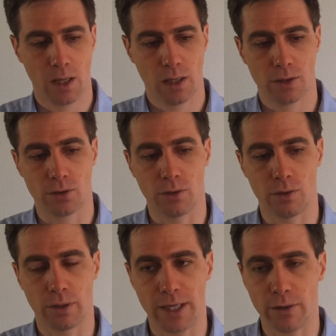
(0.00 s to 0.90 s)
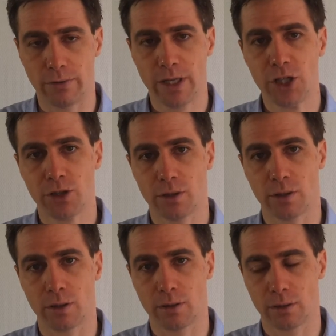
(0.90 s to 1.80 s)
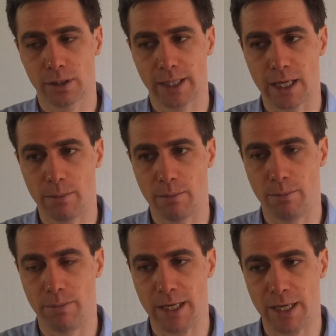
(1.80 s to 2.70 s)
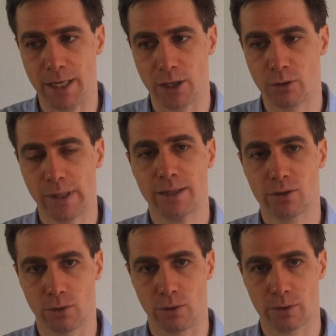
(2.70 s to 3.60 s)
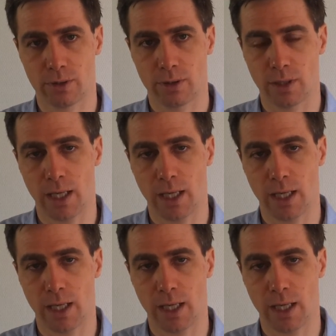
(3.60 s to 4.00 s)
So innovation can be crowdsourced.